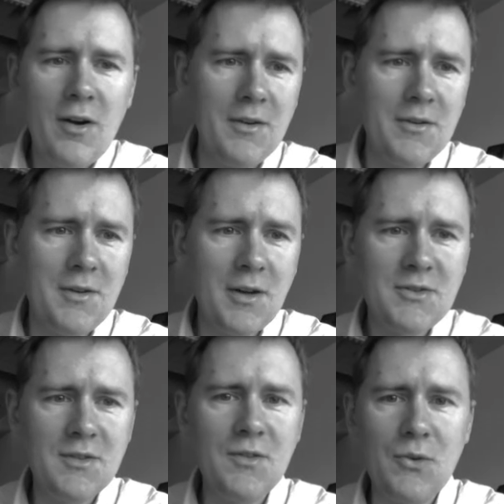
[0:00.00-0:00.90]

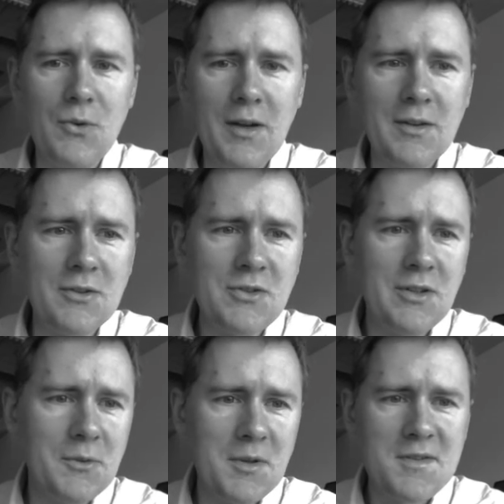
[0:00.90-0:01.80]
introduction to English
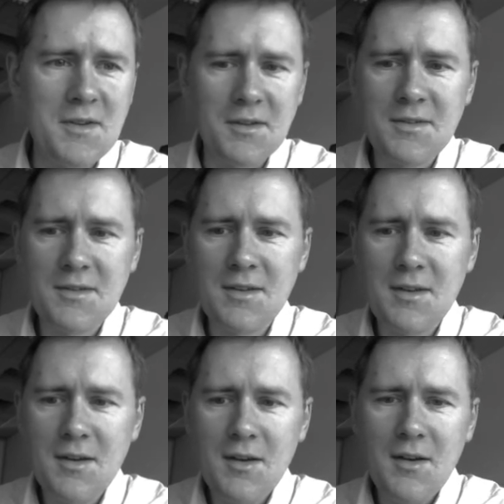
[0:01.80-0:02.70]
linguistics.
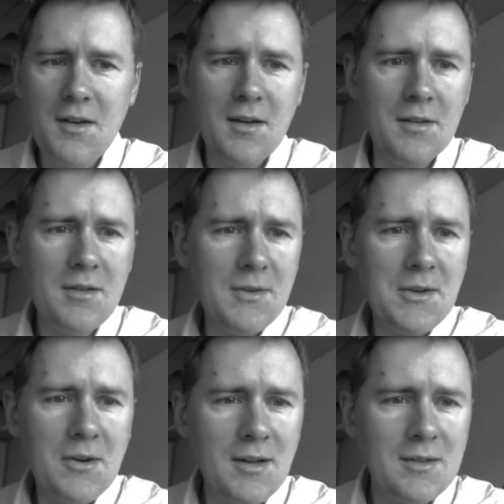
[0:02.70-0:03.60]
In this
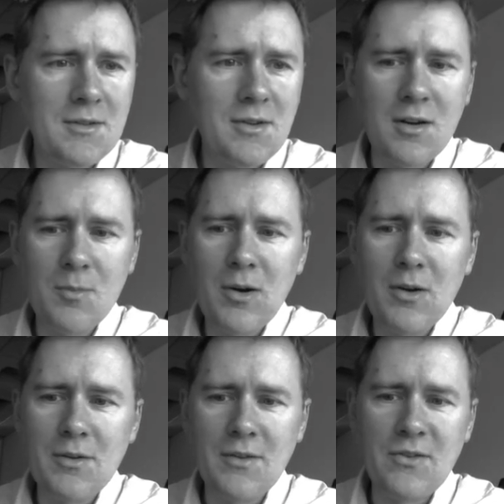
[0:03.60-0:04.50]
video I'd like to talk
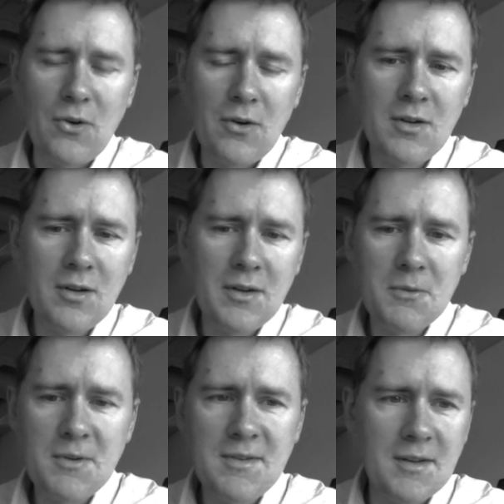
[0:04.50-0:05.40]
about historical
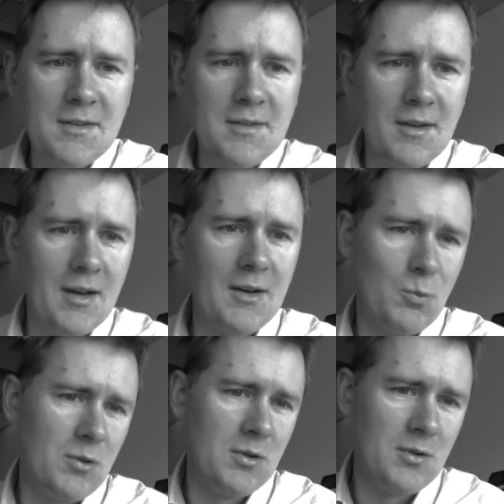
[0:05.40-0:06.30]
linguistics and
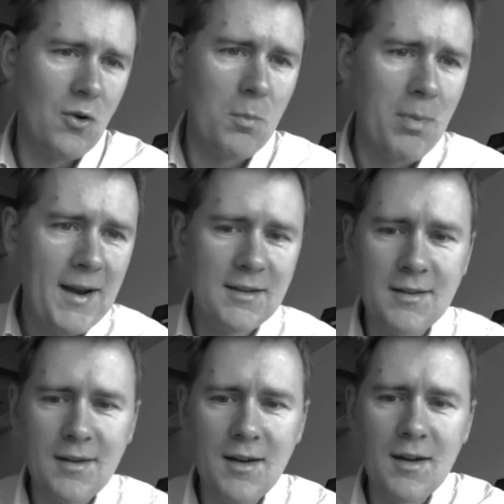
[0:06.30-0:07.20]
we'll go back in
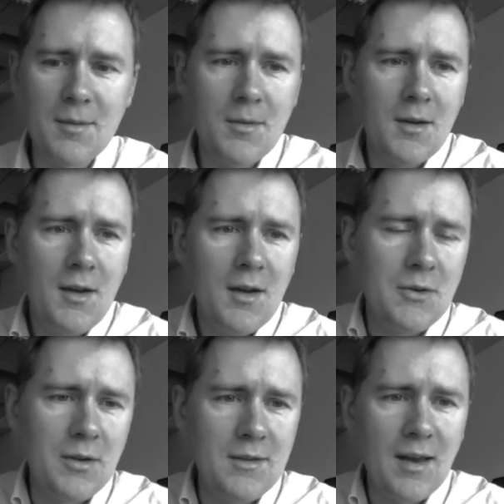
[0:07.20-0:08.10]
time
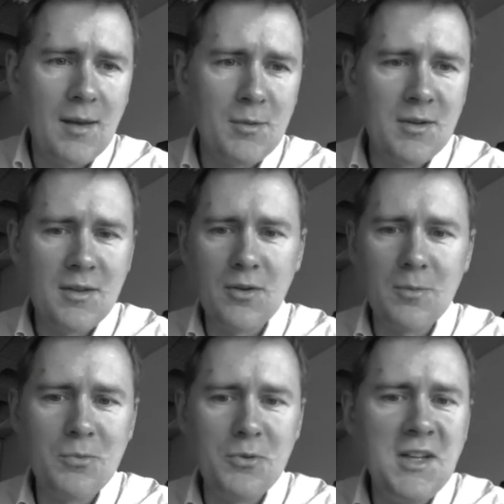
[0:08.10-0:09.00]
to examine the
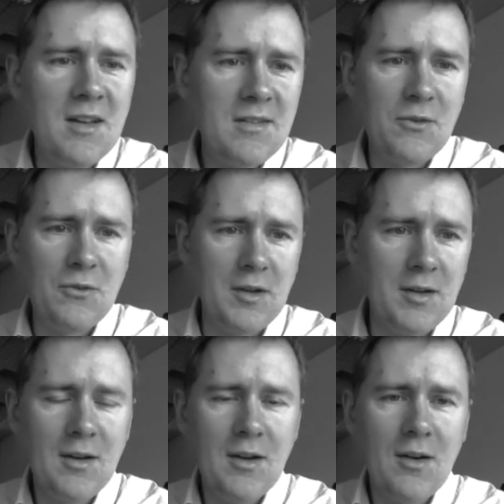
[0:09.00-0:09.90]
prehistory
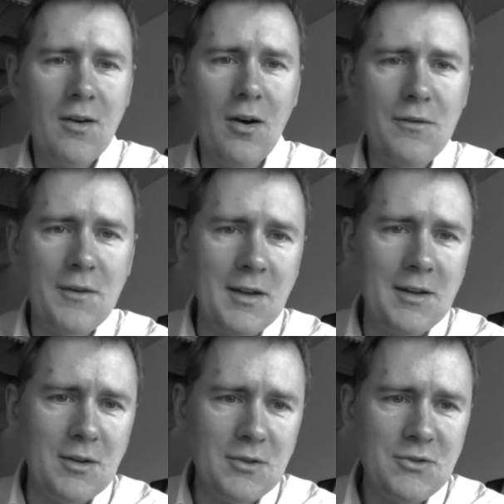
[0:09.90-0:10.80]
of
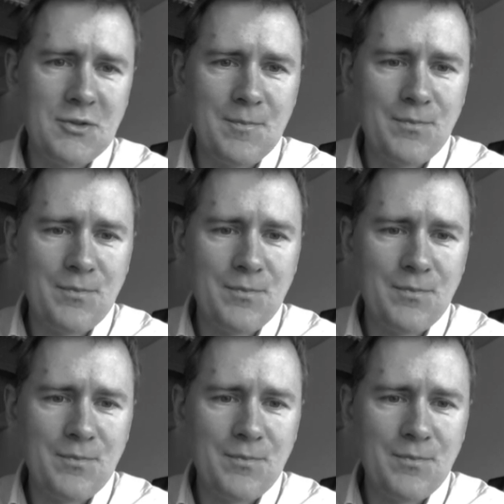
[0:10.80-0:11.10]
English.